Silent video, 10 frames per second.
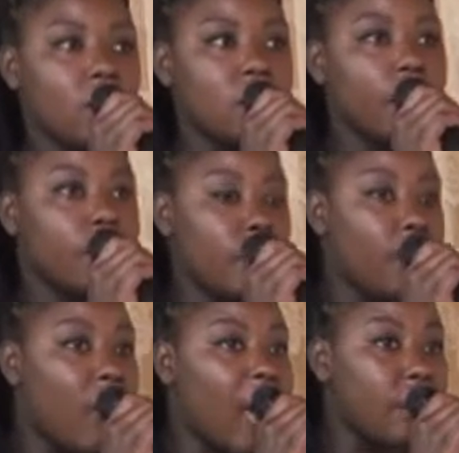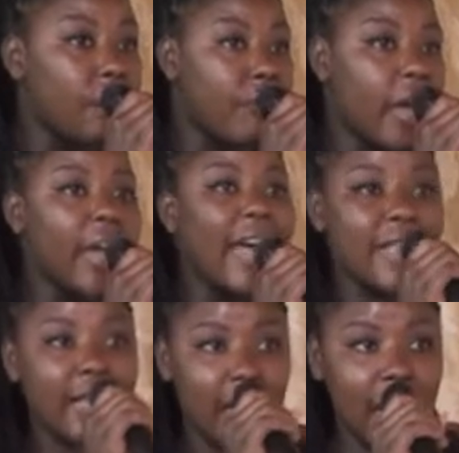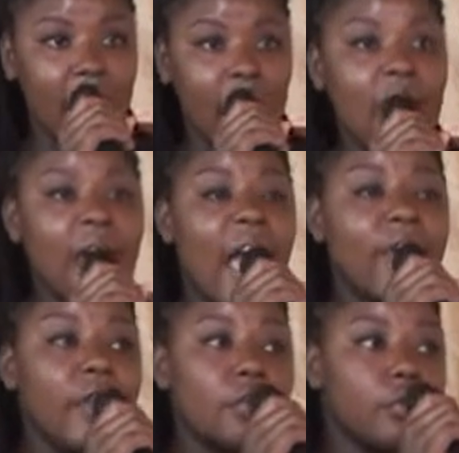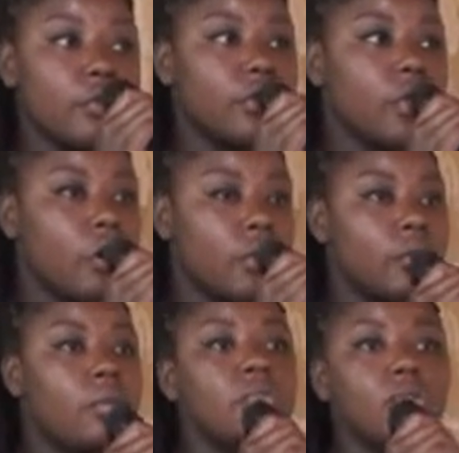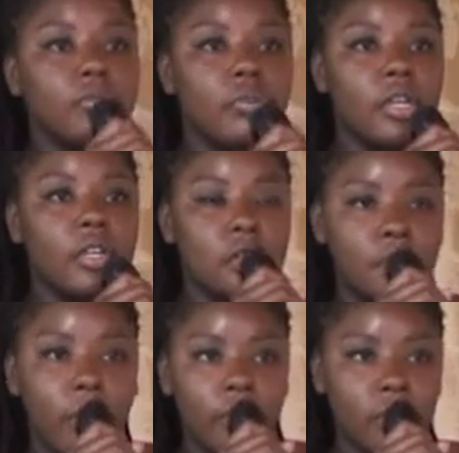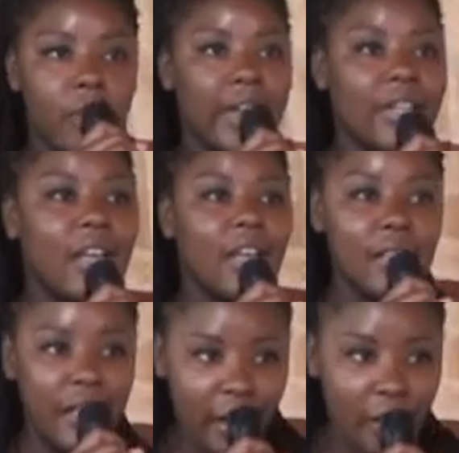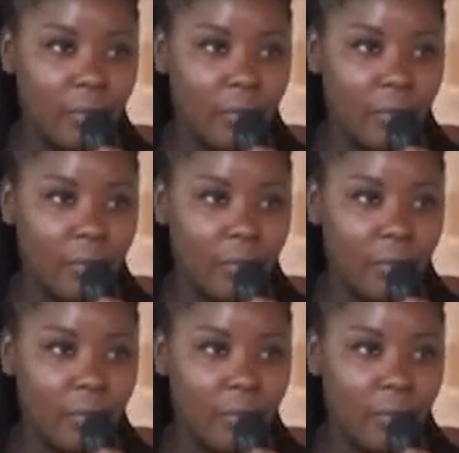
de, de boire du vin gâté. Life is too short to drink spoiled wine. Thank